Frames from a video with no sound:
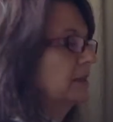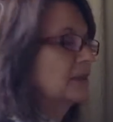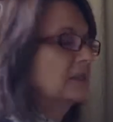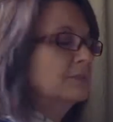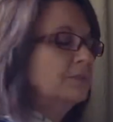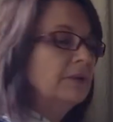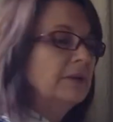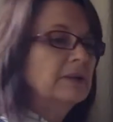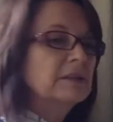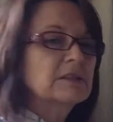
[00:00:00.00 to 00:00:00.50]

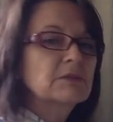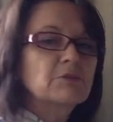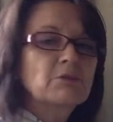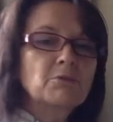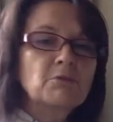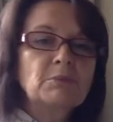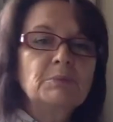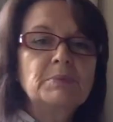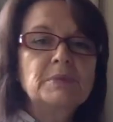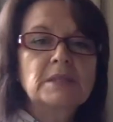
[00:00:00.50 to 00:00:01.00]
experience with
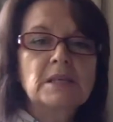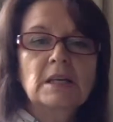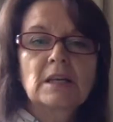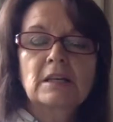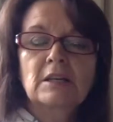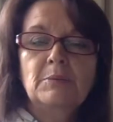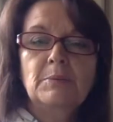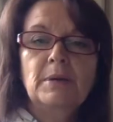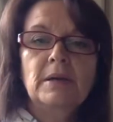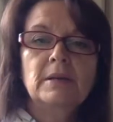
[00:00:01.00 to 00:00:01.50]
one
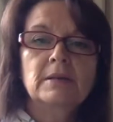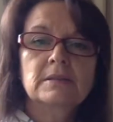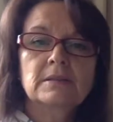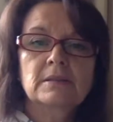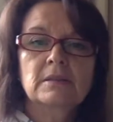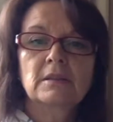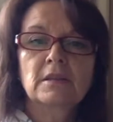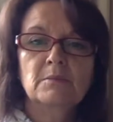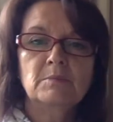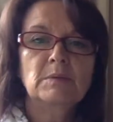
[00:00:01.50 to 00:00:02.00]
particular
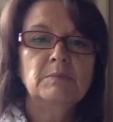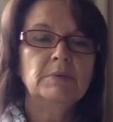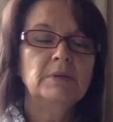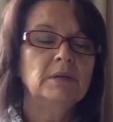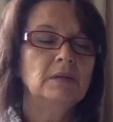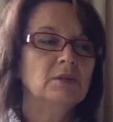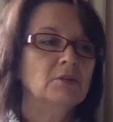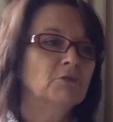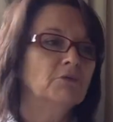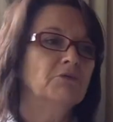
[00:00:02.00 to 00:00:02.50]
person that maybe
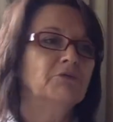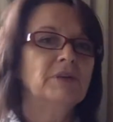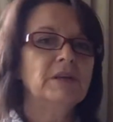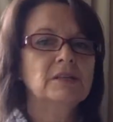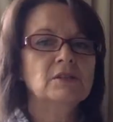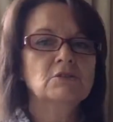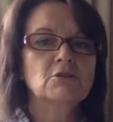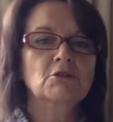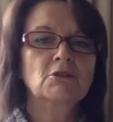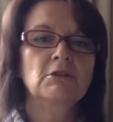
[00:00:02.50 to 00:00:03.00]
your
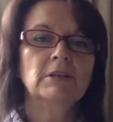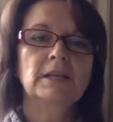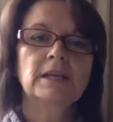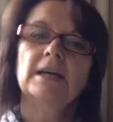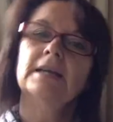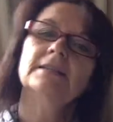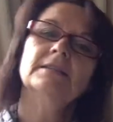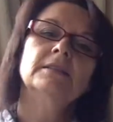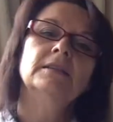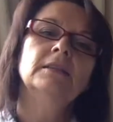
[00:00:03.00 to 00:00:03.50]
friend or colleague
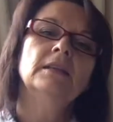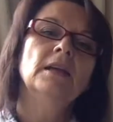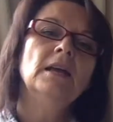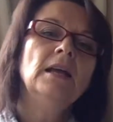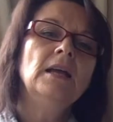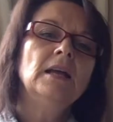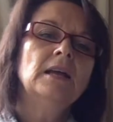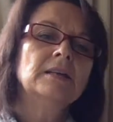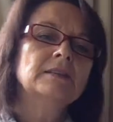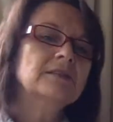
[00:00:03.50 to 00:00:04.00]
hasn't,
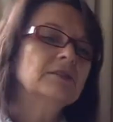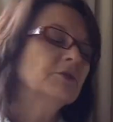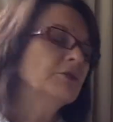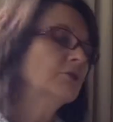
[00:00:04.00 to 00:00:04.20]
and so